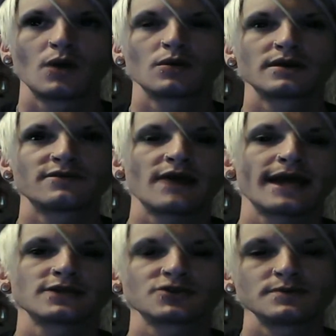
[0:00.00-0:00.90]
whatever
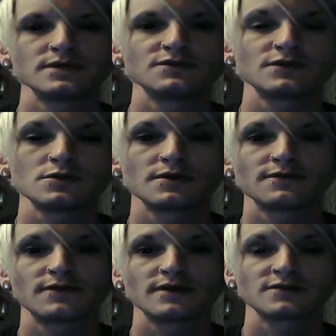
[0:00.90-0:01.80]
attributes you
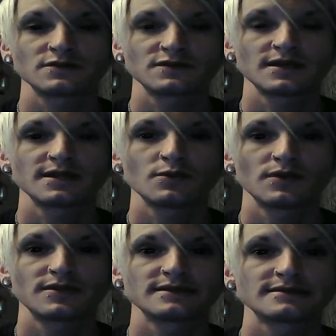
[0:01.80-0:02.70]
have associated
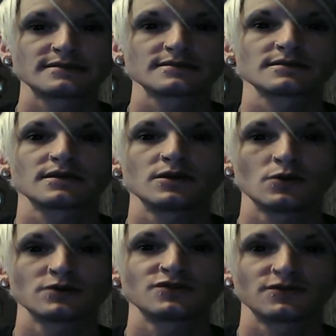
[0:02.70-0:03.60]
with this,
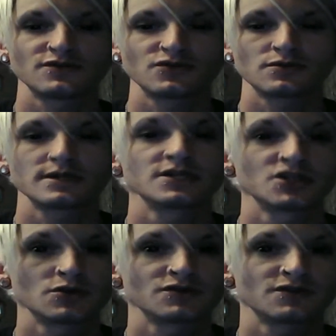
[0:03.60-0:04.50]
your servitor, it
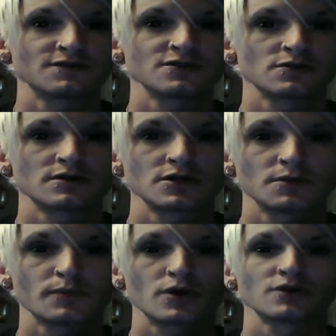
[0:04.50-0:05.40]
is your servitor,
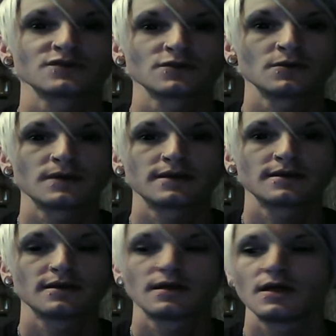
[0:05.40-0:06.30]
your personal one.
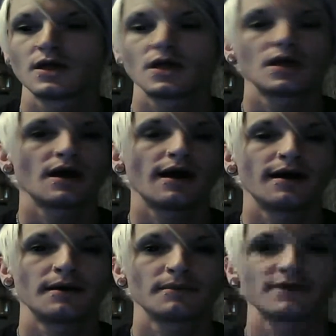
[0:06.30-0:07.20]

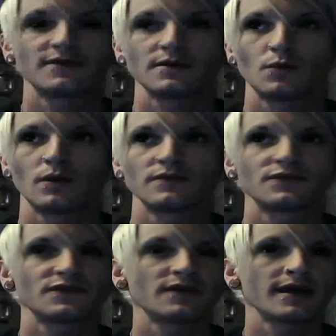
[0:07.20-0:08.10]
Um, if it
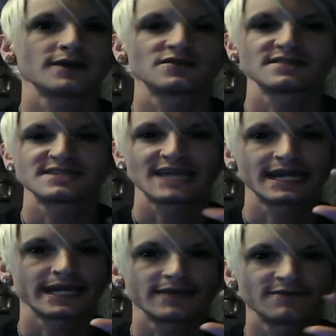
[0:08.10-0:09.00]
wants, say, just a
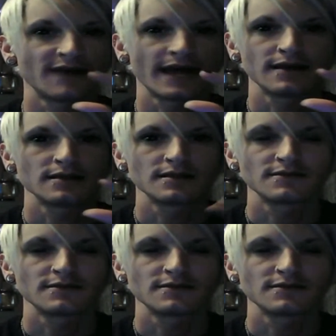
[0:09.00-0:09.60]
tiny vial